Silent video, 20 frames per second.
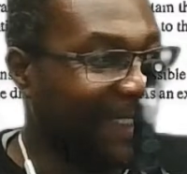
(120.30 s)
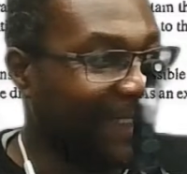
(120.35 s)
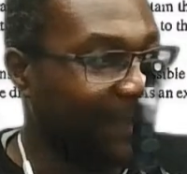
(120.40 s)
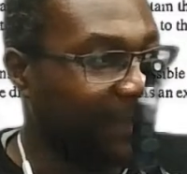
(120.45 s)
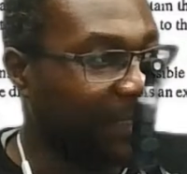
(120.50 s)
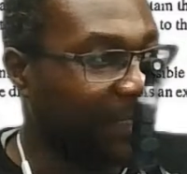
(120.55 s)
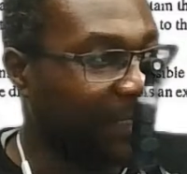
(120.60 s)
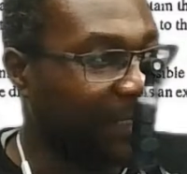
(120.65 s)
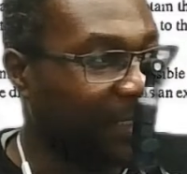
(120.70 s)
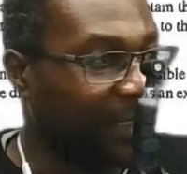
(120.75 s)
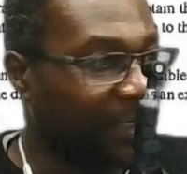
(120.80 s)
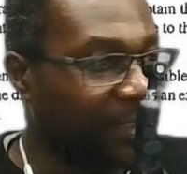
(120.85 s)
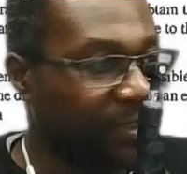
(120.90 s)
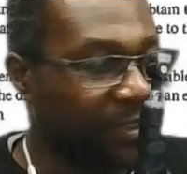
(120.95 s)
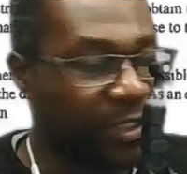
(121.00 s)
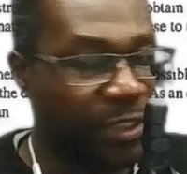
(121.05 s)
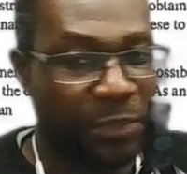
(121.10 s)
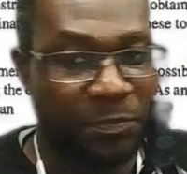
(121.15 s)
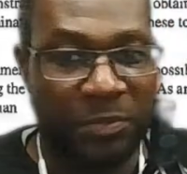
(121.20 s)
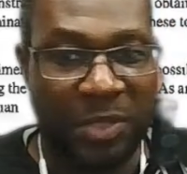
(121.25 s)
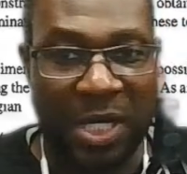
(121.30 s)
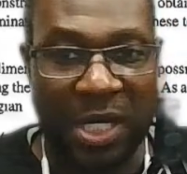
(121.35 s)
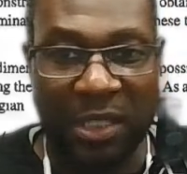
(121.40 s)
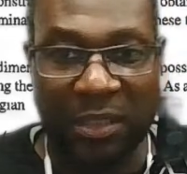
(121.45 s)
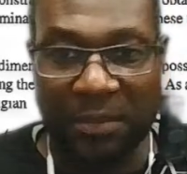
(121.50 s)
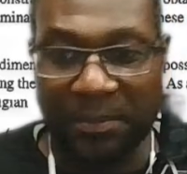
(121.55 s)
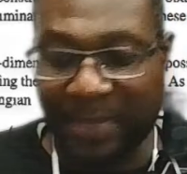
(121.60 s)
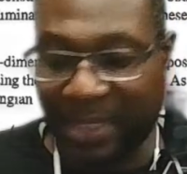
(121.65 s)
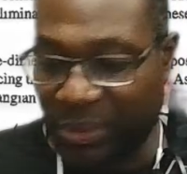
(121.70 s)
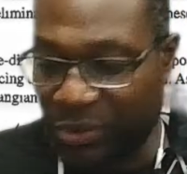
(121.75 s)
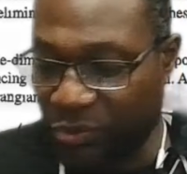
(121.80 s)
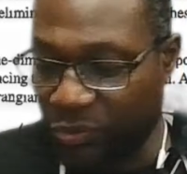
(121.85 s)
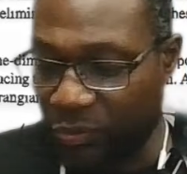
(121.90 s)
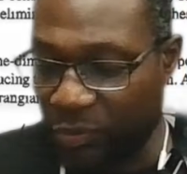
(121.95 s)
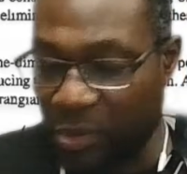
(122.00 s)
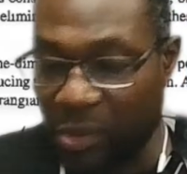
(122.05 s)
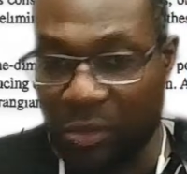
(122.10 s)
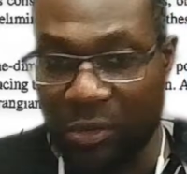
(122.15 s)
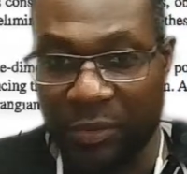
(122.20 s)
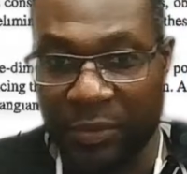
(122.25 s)
And it's this problem that's
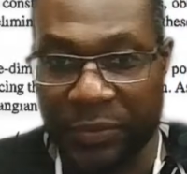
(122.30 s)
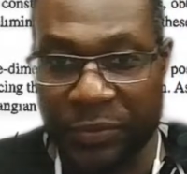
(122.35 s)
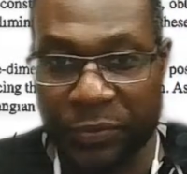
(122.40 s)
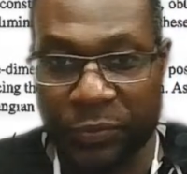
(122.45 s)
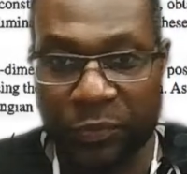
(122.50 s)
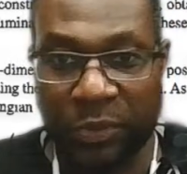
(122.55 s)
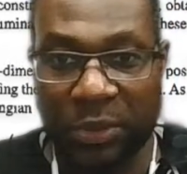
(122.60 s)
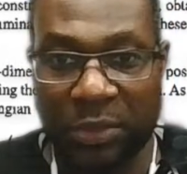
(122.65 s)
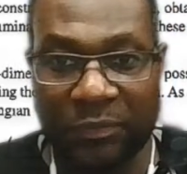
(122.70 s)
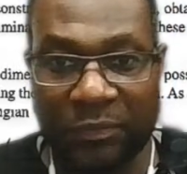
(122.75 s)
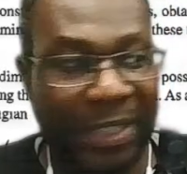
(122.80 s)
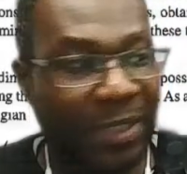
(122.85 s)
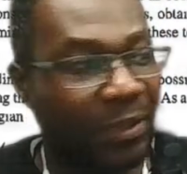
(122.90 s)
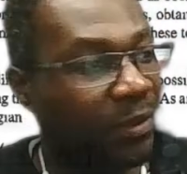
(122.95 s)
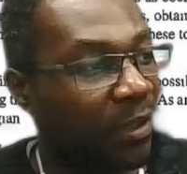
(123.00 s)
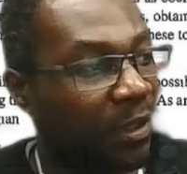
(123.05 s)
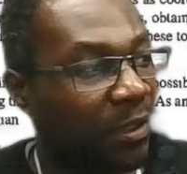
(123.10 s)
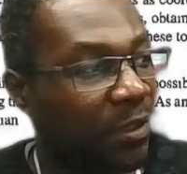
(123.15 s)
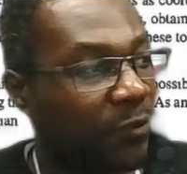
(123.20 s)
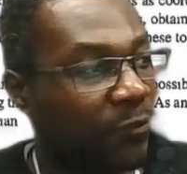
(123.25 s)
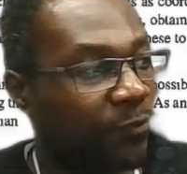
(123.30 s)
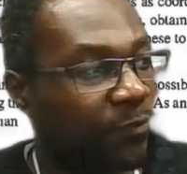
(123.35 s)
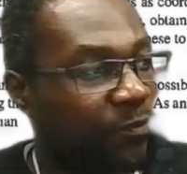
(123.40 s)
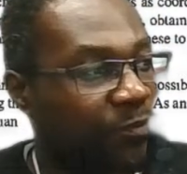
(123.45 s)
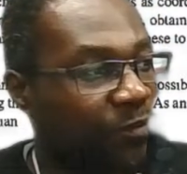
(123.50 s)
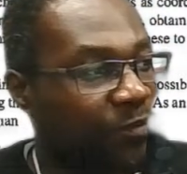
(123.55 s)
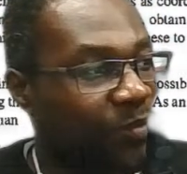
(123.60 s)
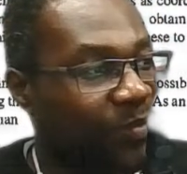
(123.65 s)
showing on our screen right there.